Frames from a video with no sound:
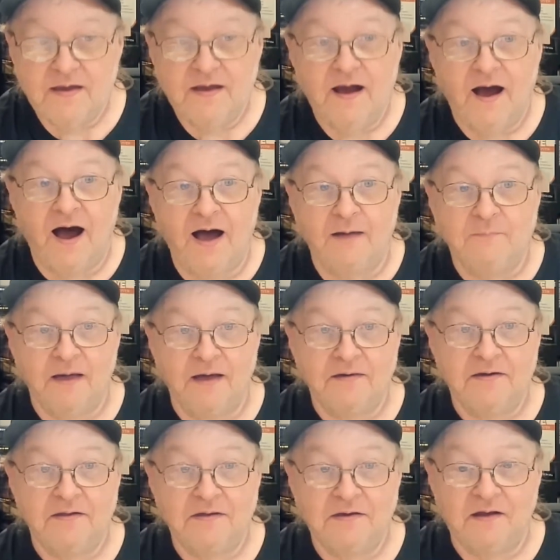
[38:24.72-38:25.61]
I'm not
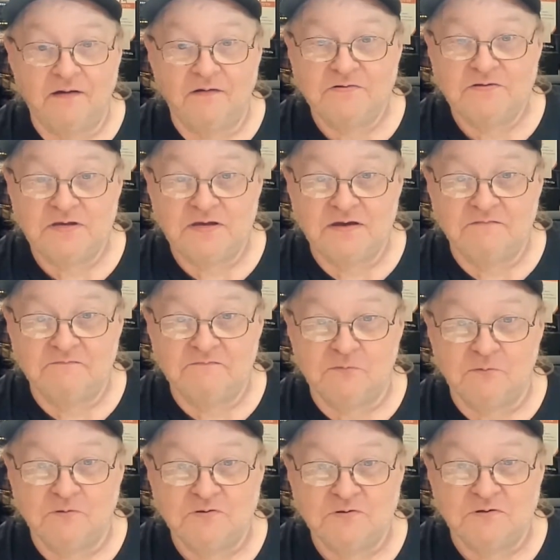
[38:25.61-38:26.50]
going to guarantee
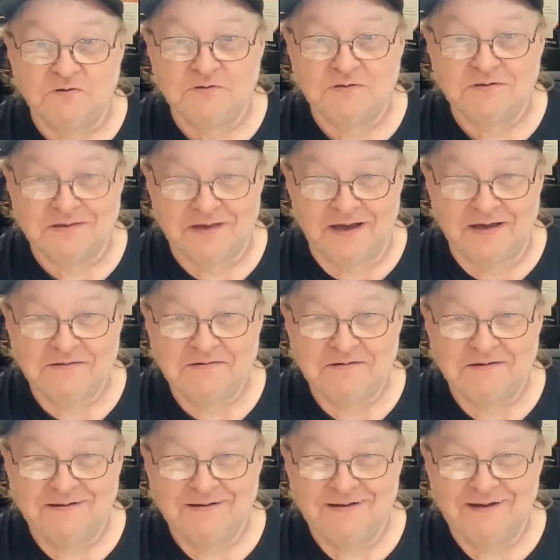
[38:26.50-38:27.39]
influencers yet,
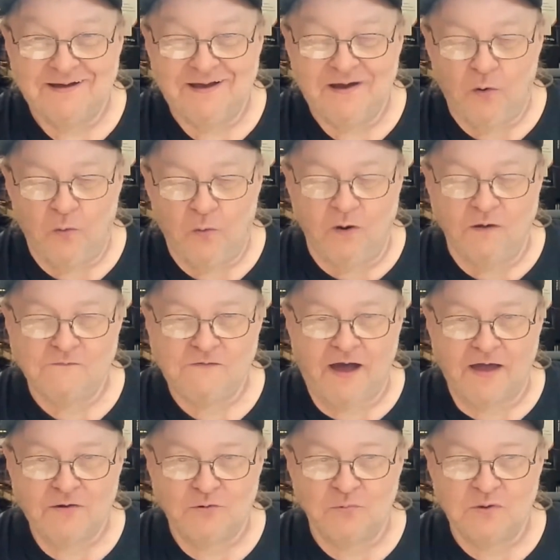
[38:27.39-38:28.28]
or
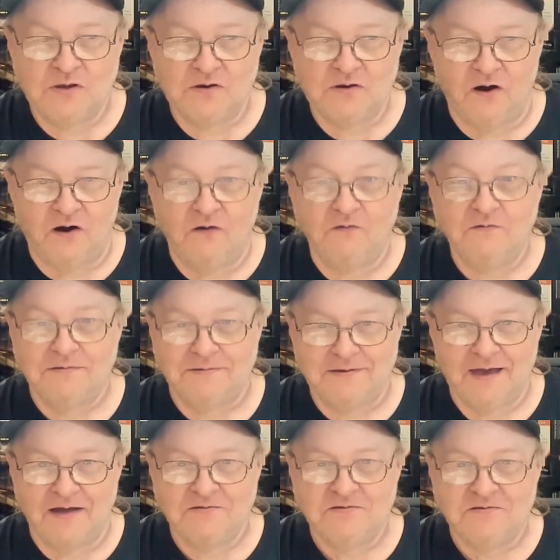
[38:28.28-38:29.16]
Vinyl Recall
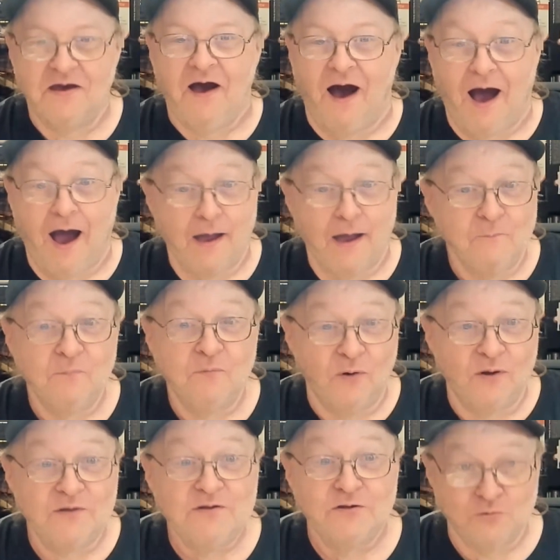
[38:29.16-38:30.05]
yet. I'm
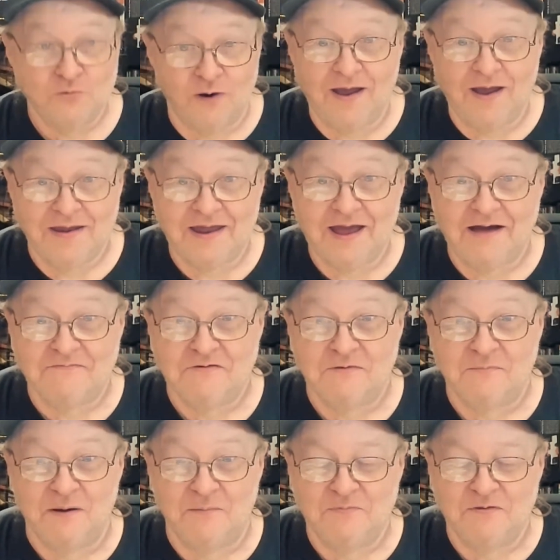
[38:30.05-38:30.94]
going to try and have
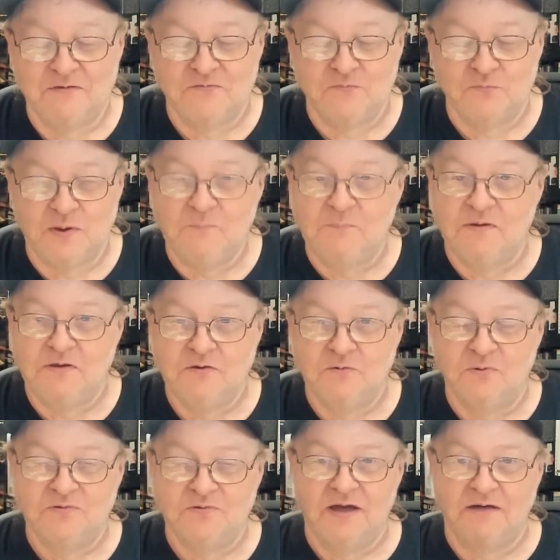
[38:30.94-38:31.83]
them up this week, but you
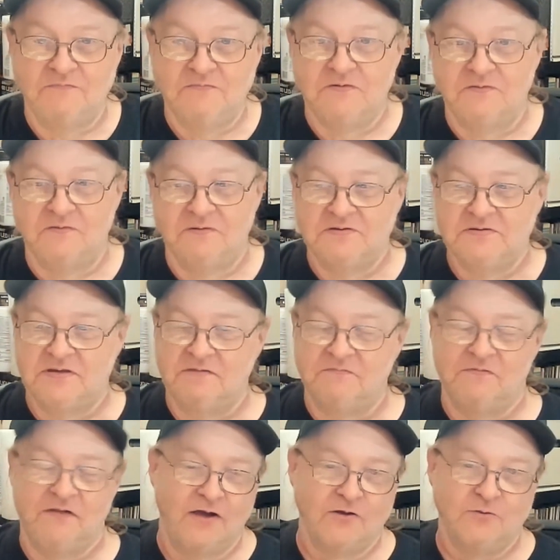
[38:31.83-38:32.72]
will definitely see
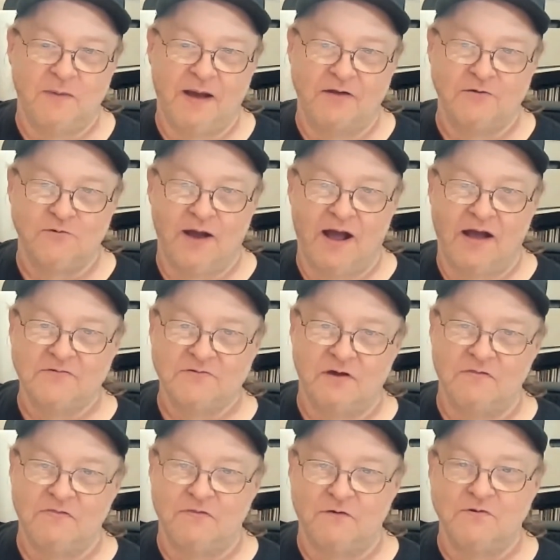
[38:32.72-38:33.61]
flashback tracks
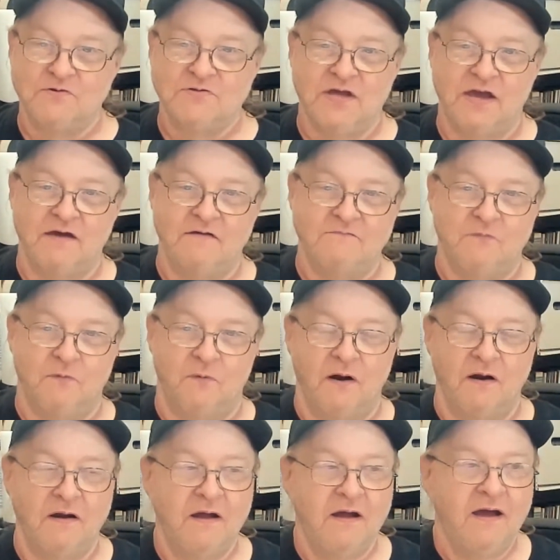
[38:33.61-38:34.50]
on Thursday at
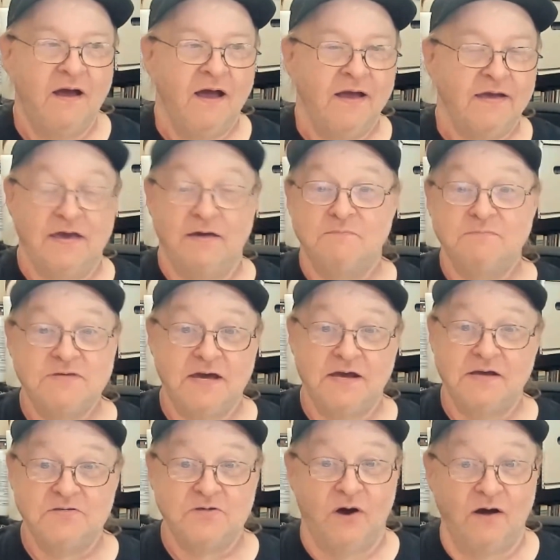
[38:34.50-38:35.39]
4, Kim
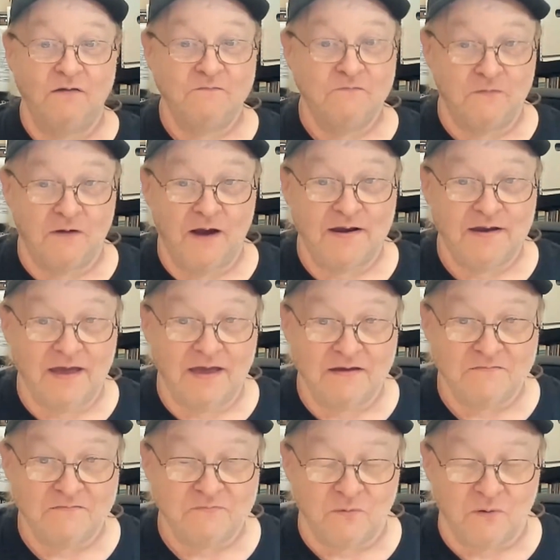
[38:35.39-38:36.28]
Takes On Friday
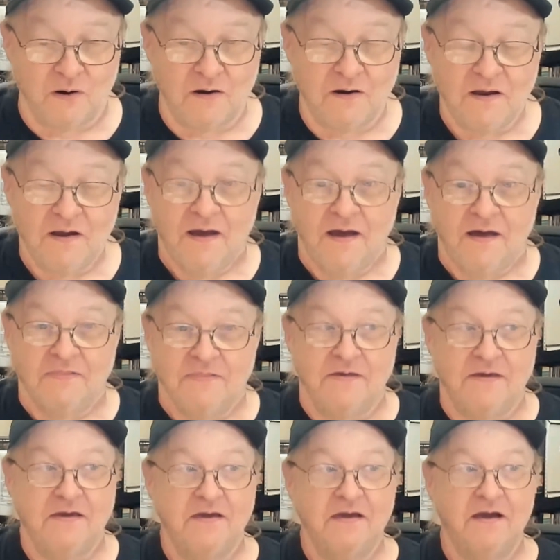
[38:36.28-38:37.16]
at 4,
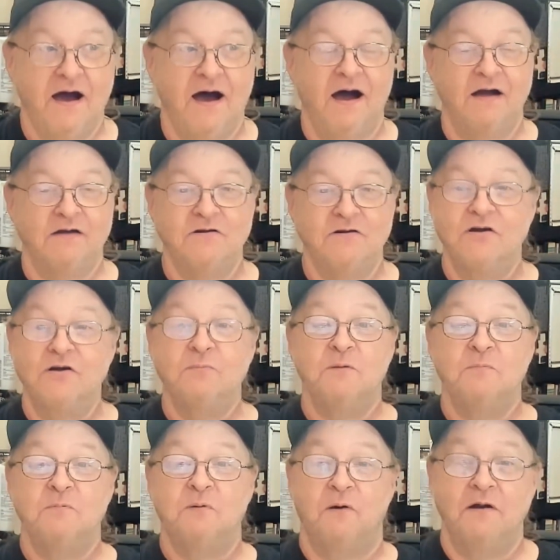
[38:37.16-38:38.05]
the Kirkham
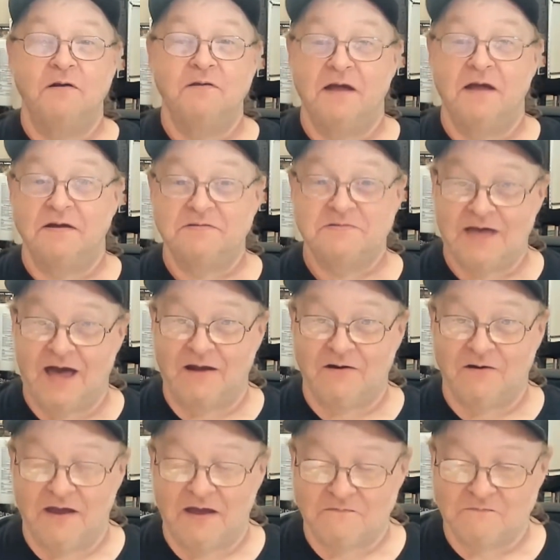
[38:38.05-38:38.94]
Report next
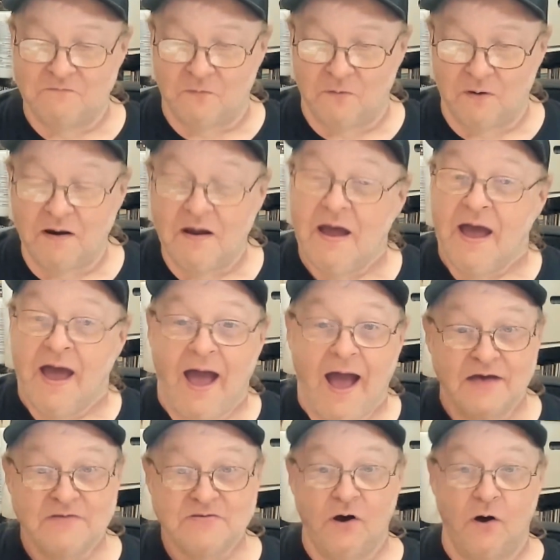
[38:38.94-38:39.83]
Saturday at 4,
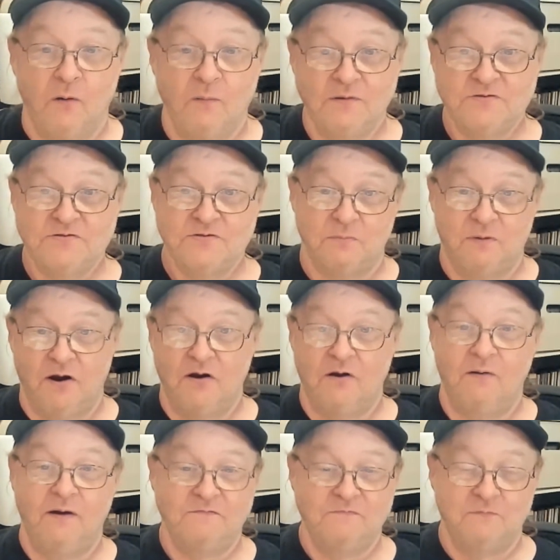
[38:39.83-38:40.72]
as always
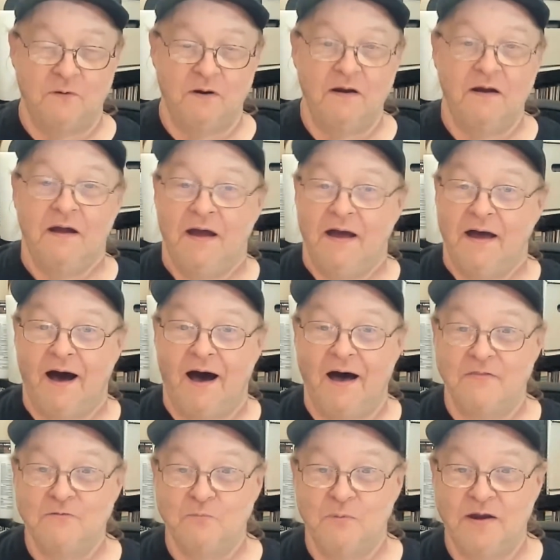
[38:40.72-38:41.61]
tomorrow at 4,
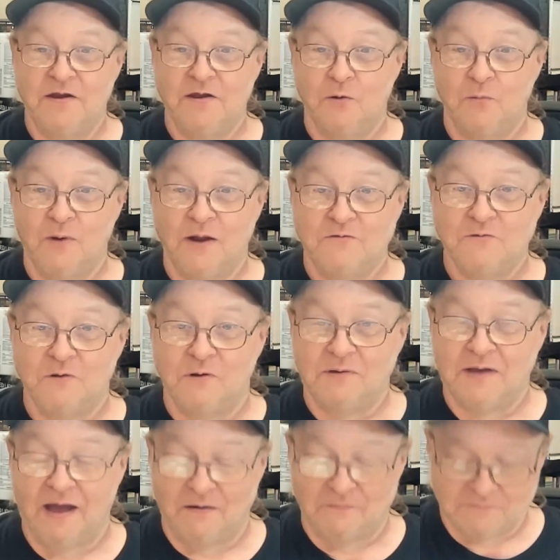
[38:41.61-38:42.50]
the Radio Retro
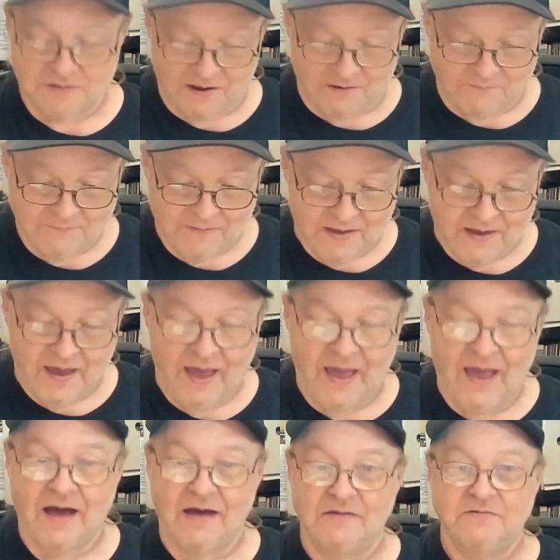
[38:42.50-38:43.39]
Countdown,
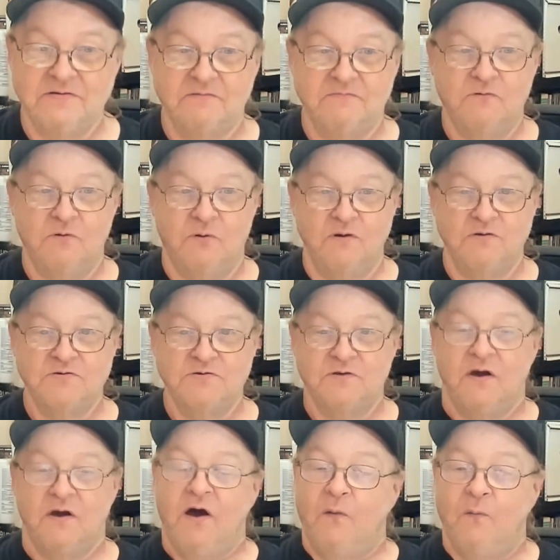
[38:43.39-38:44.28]
and of course
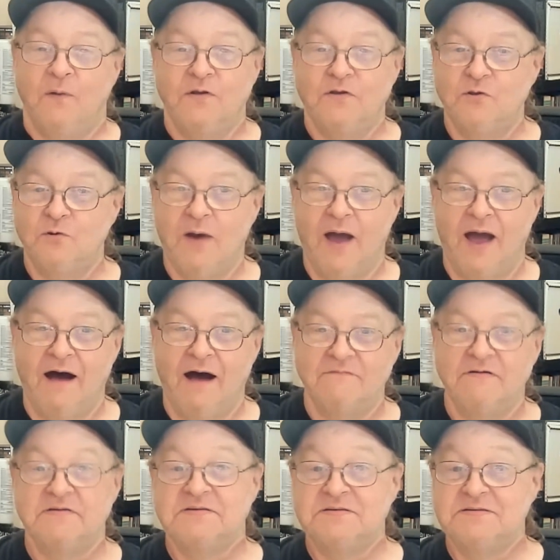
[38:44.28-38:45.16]
we do
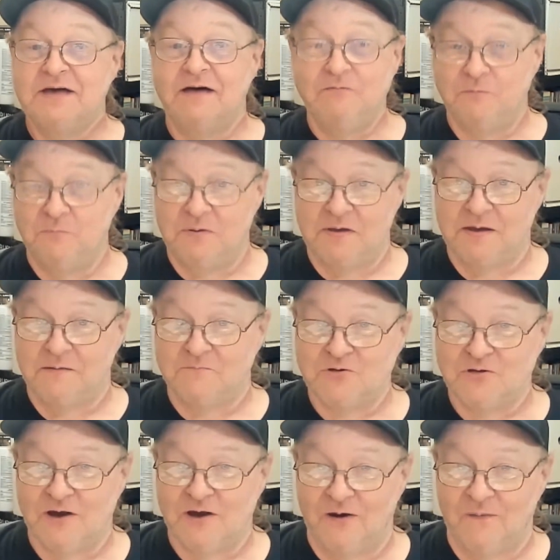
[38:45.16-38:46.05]
have a 7 p.m.
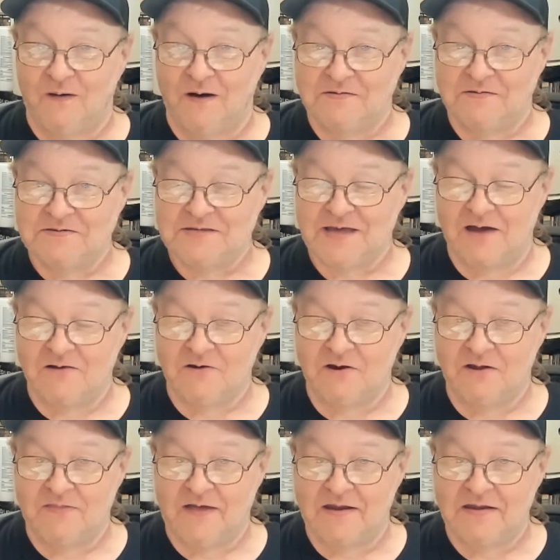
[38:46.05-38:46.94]
show on
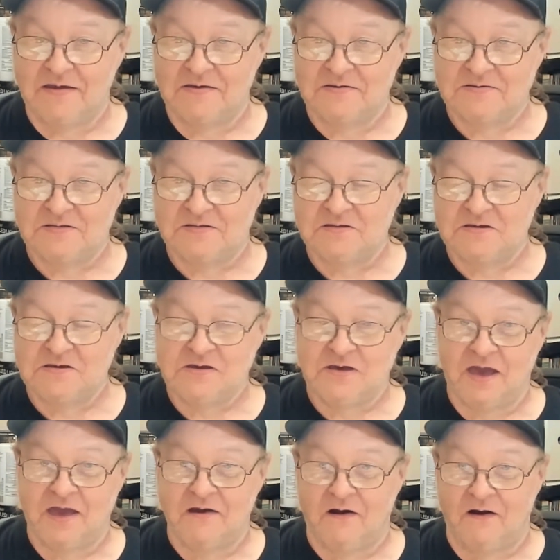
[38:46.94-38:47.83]
Saturday. That is the
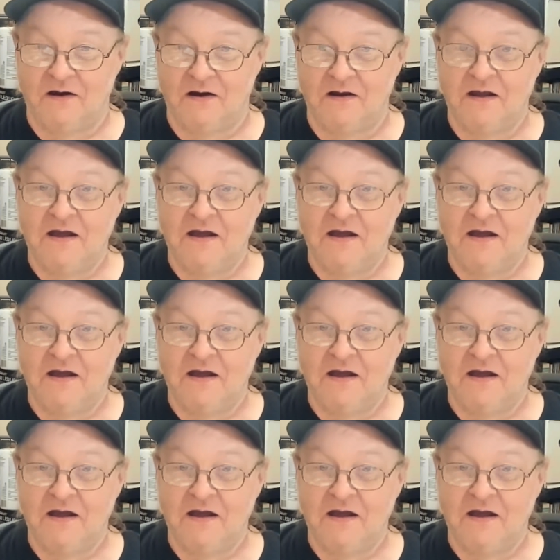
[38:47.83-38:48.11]
TKR